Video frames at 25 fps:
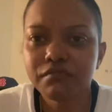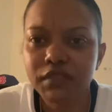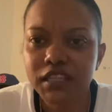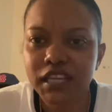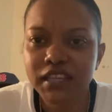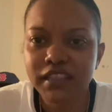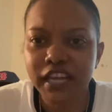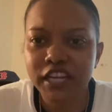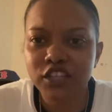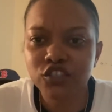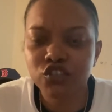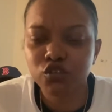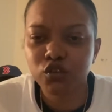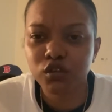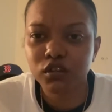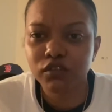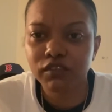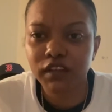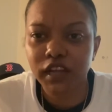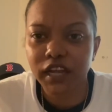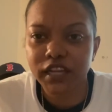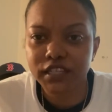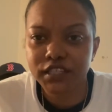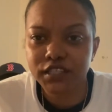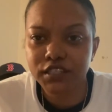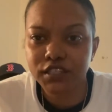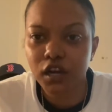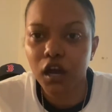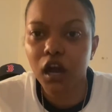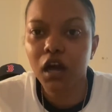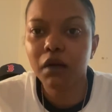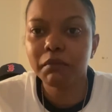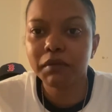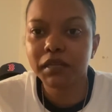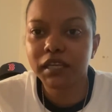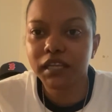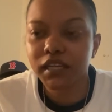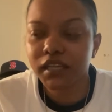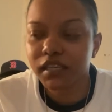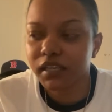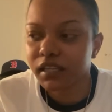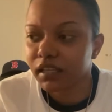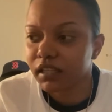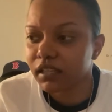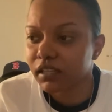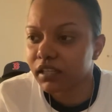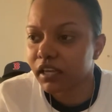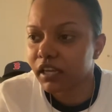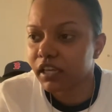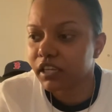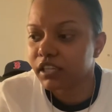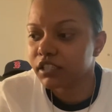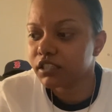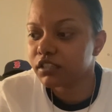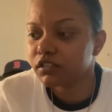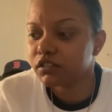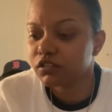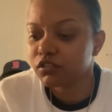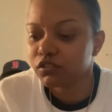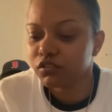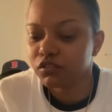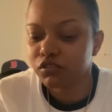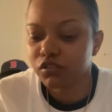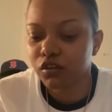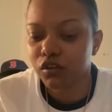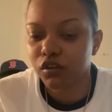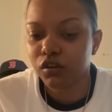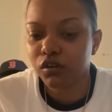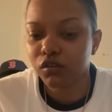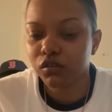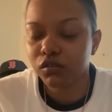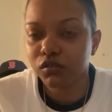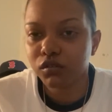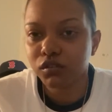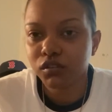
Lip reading: that's sort of like dominant and like, you know,